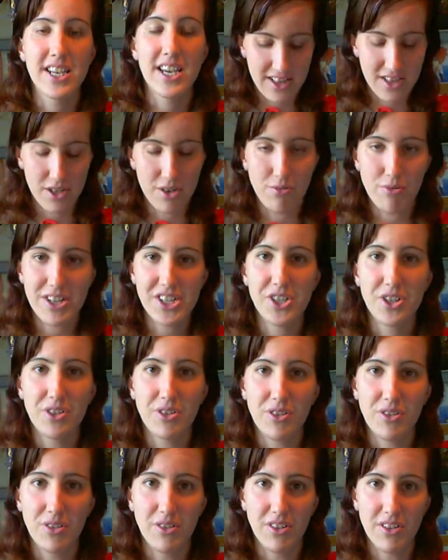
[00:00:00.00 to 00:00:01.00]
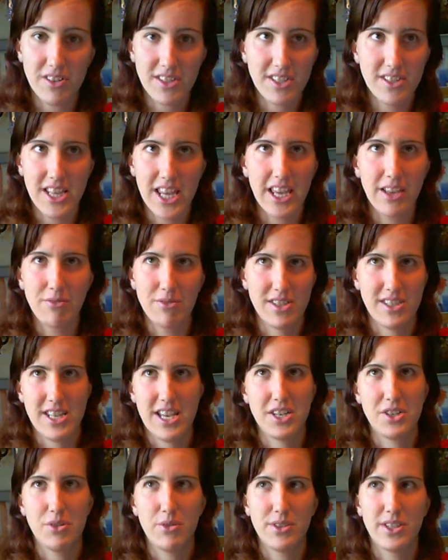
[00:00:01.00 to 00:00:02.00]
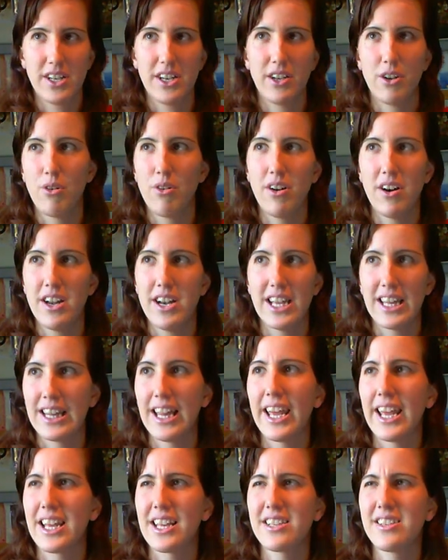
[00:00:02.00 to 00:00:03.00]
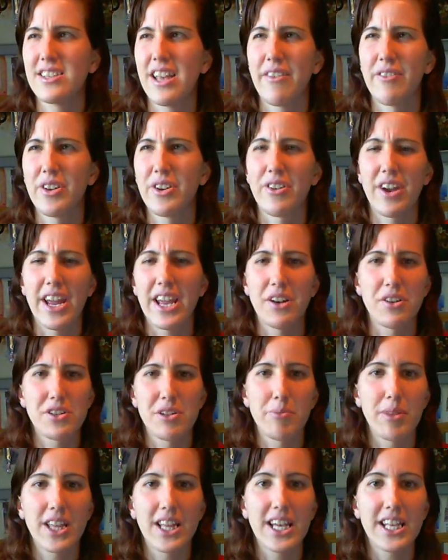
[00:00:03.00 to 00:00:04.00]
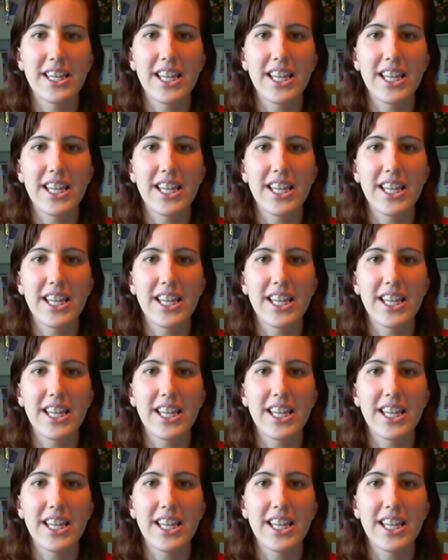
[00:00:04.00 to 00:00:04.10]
The original thing was that she was going to go on at like 7 or 8 or something like